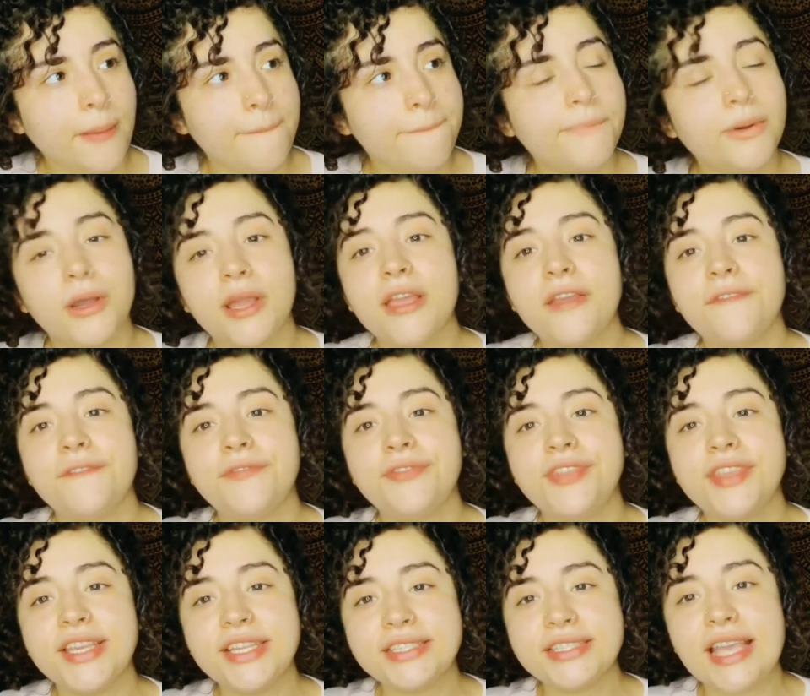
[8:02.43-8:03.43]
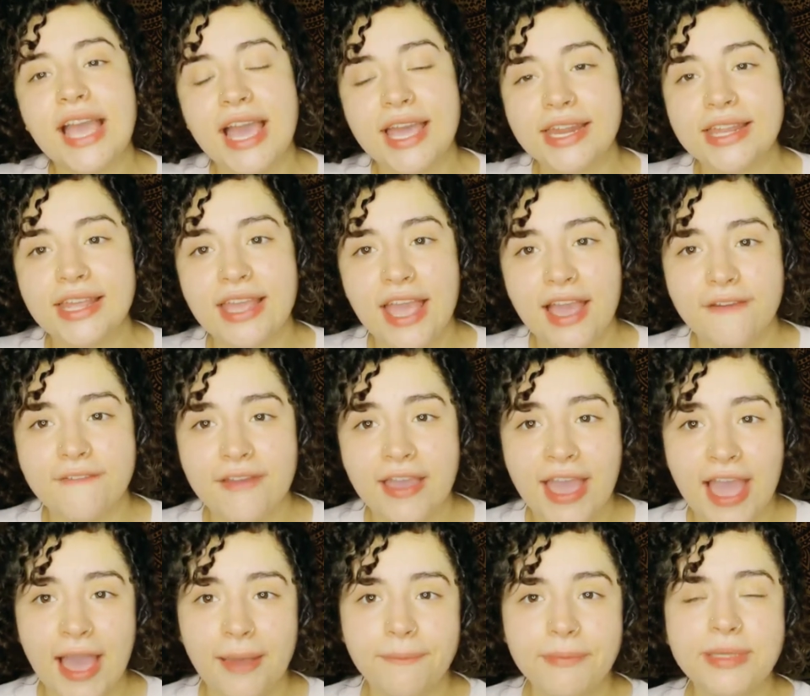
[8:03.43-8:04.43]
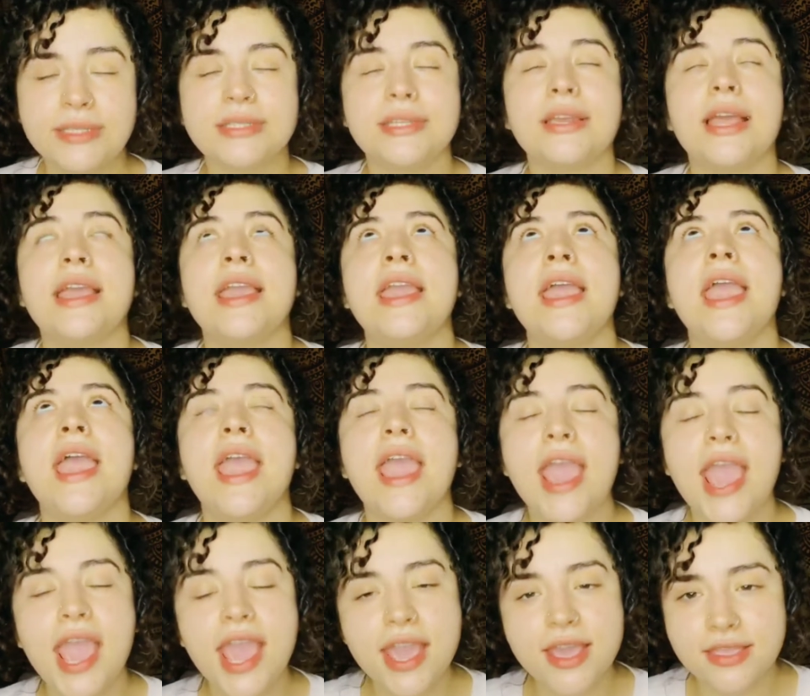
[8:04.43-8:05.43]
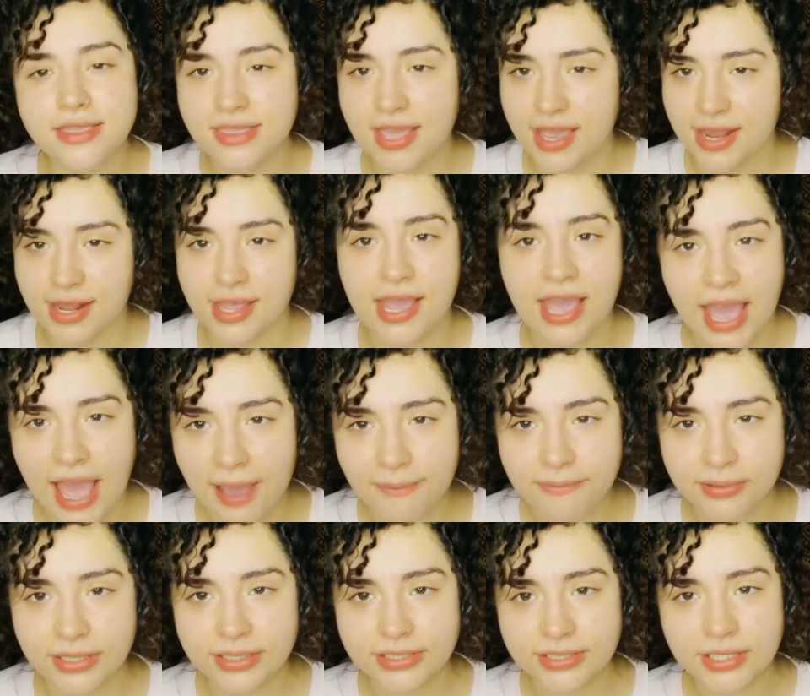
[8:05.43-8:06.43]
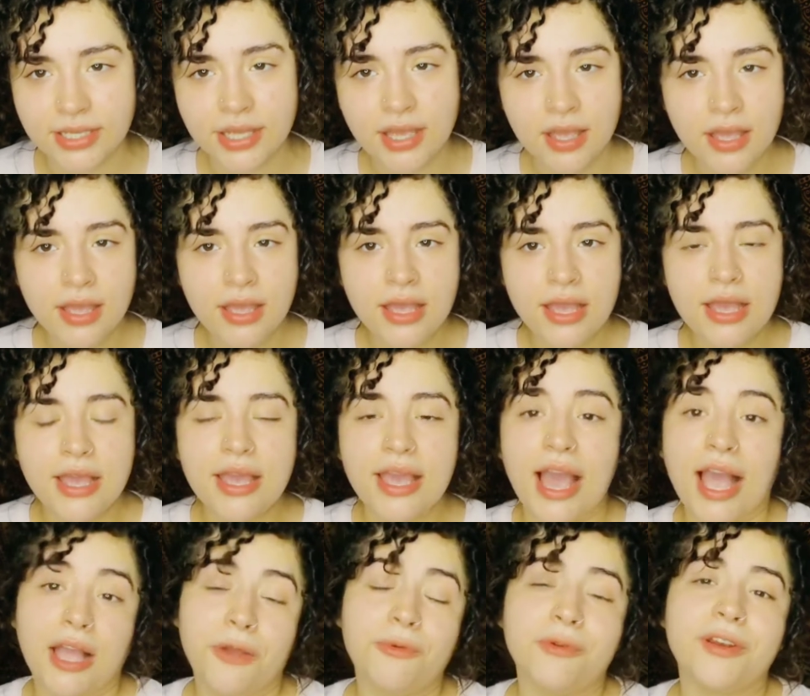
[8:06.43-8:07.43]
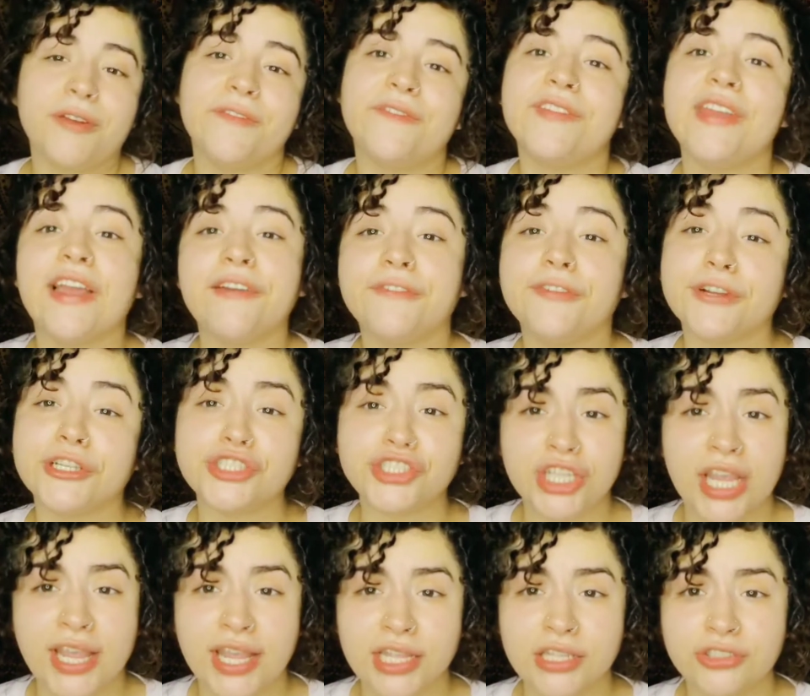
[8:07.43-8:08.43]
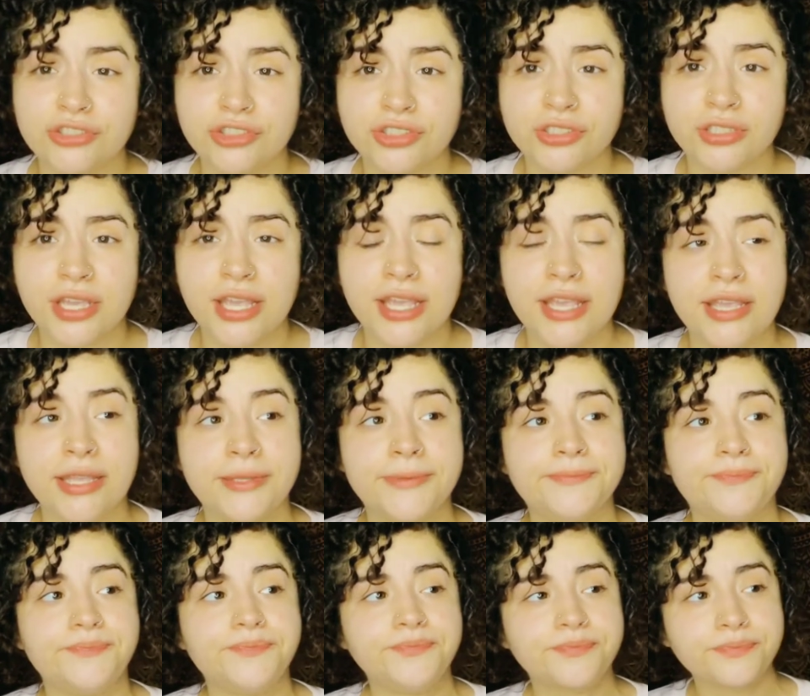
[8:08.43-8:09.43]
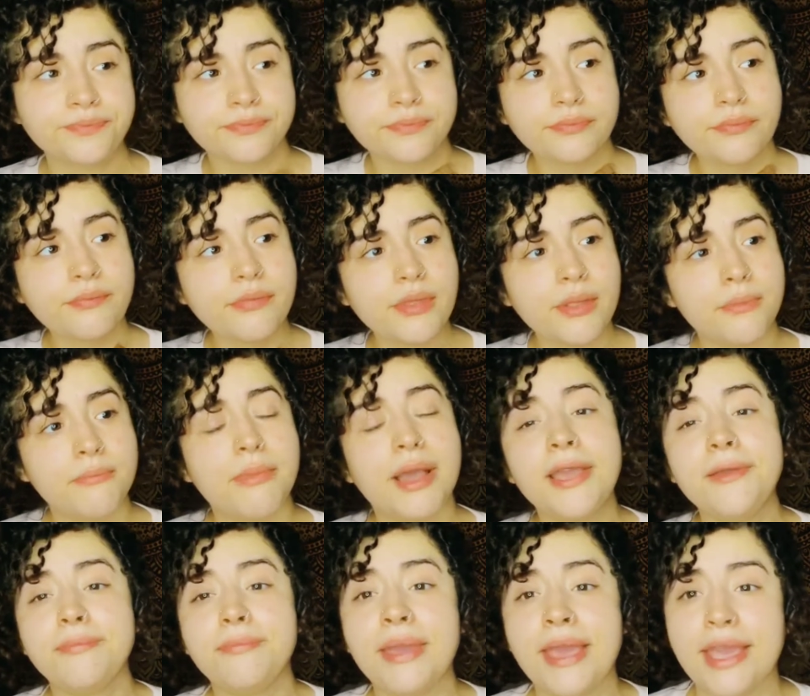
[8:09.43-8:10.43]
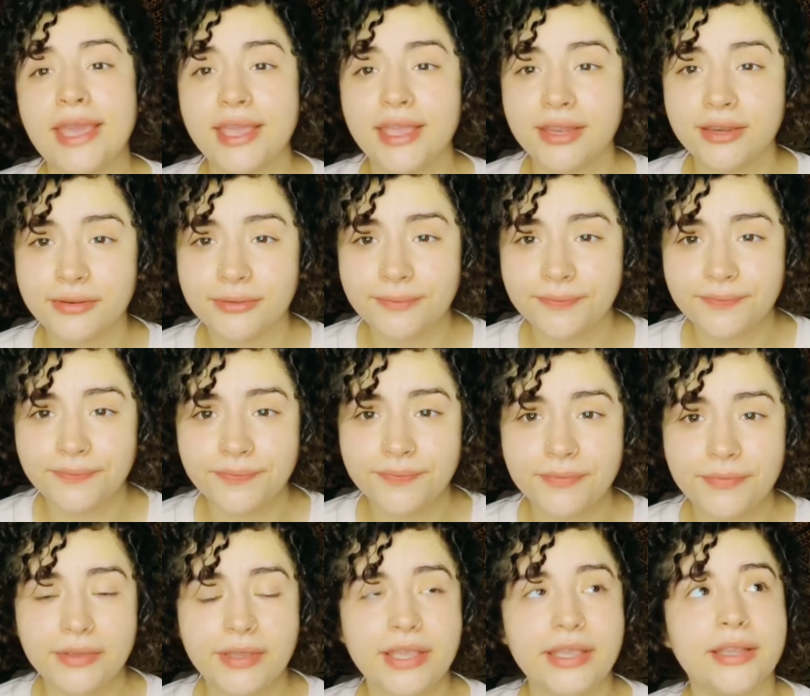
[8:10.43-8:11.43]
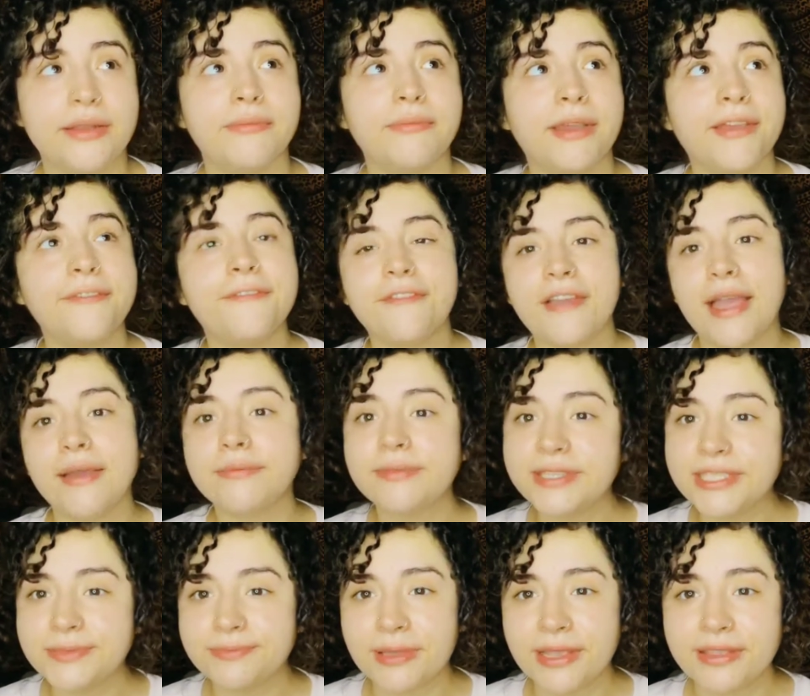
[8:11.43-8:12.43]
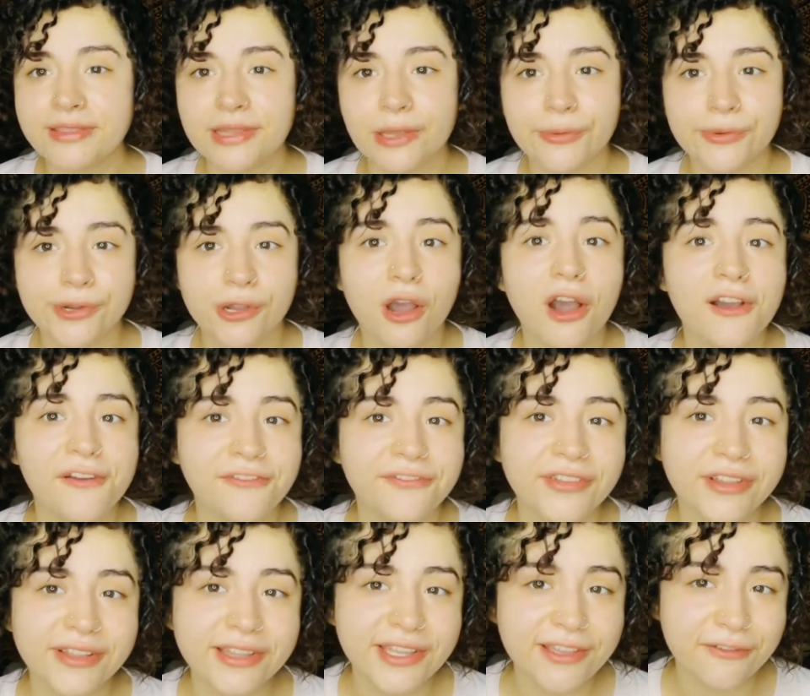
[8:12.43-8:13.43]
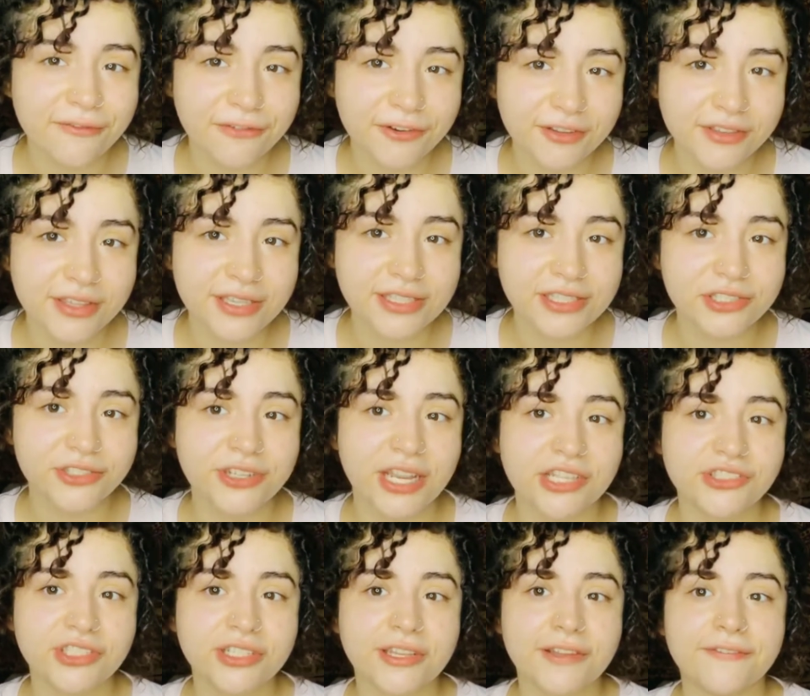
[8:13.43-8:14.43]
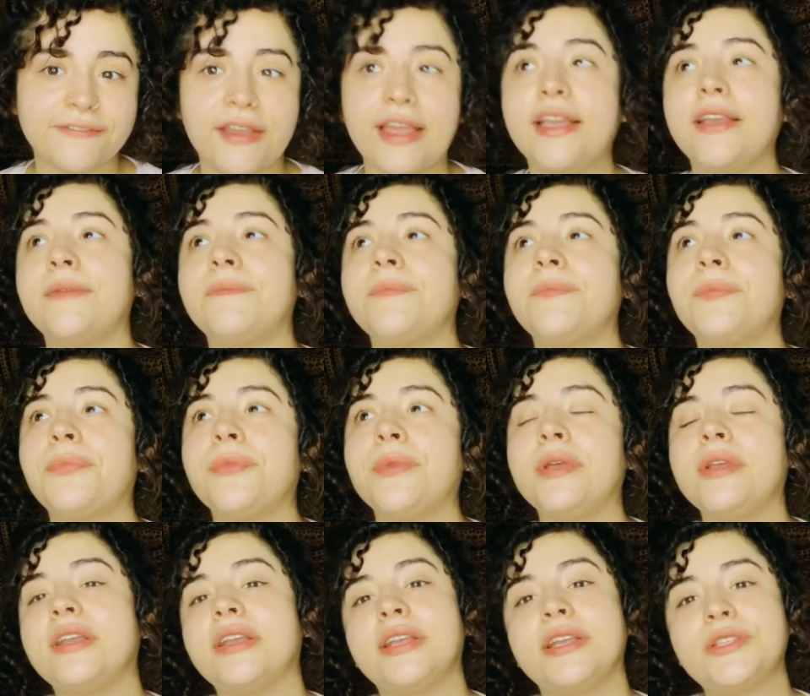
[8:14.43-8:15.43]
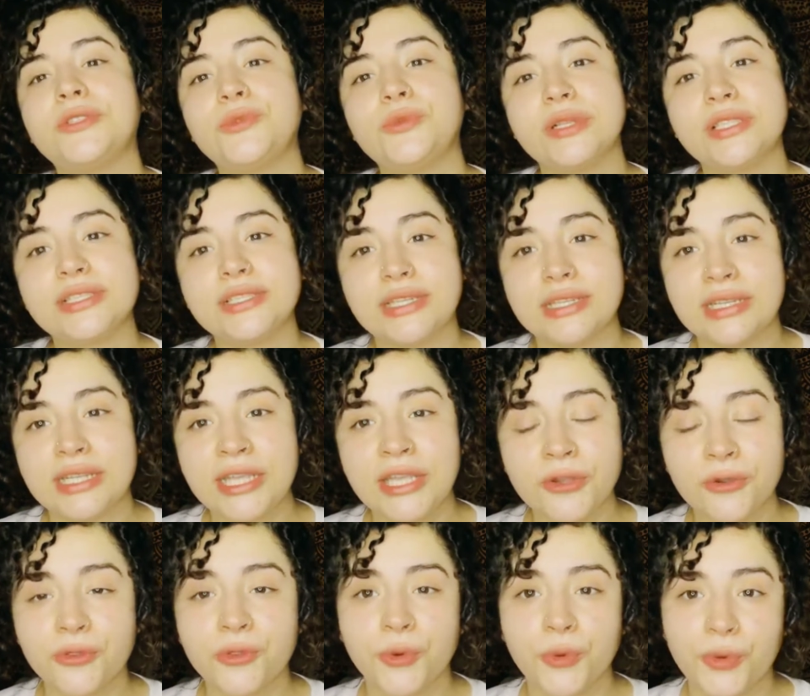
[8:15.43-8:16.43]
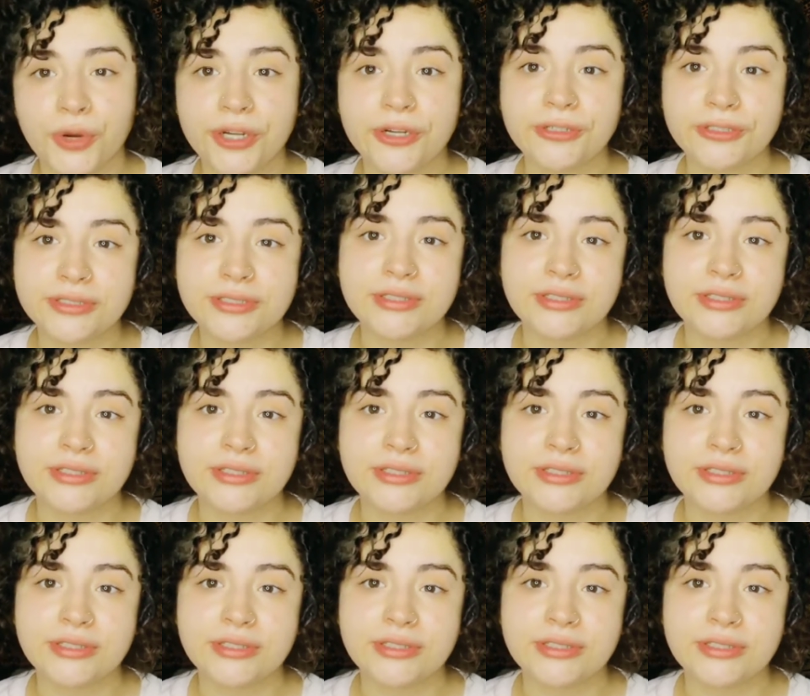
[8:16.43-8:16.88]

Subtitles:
But if this hadn't have happened, and I hate that it happened, I would have never changed. And my pain and my family's pain that we're all feeling for this tragic event, it's what's gonna heal the world.